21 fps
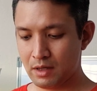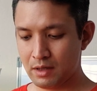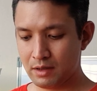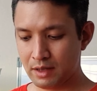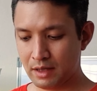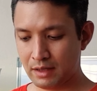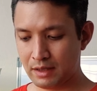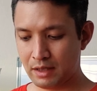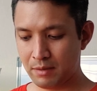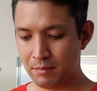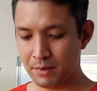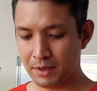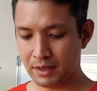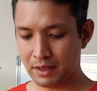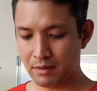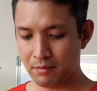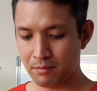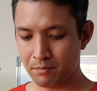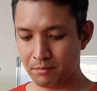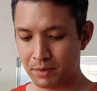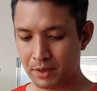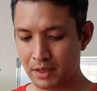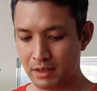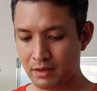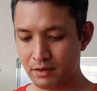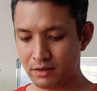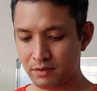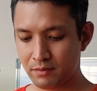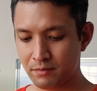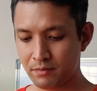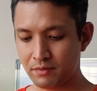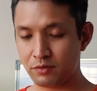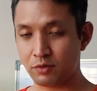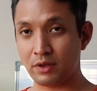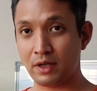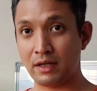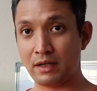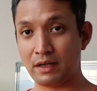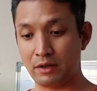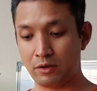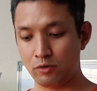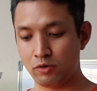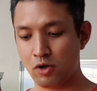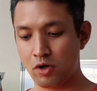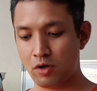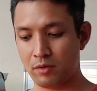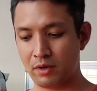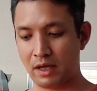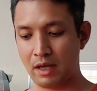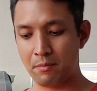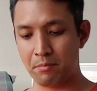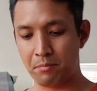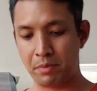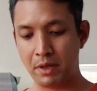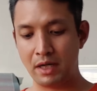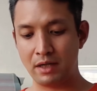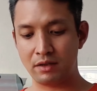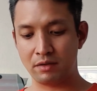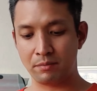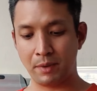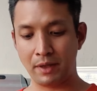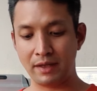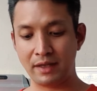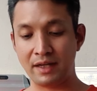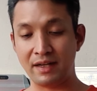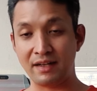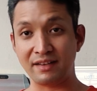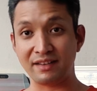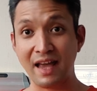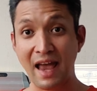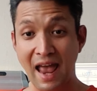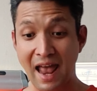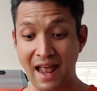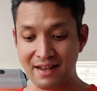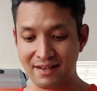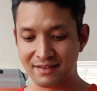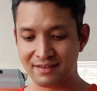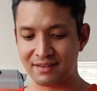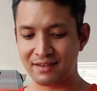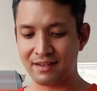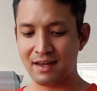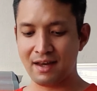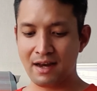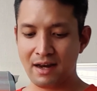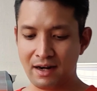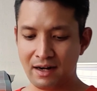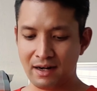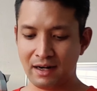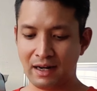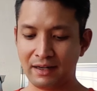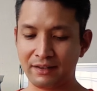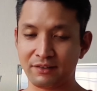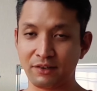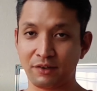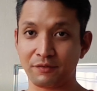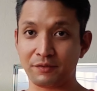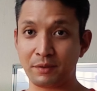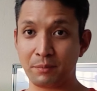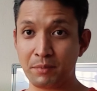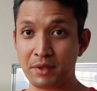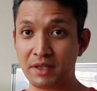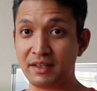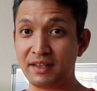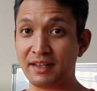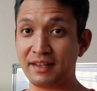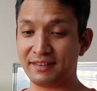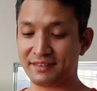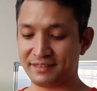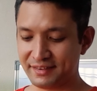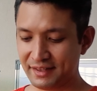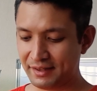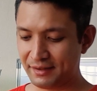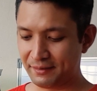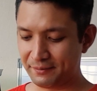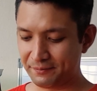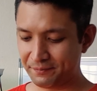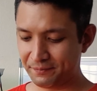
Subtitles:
that they may get burnt, so that they do not get burnt by the intense light of the midday sun.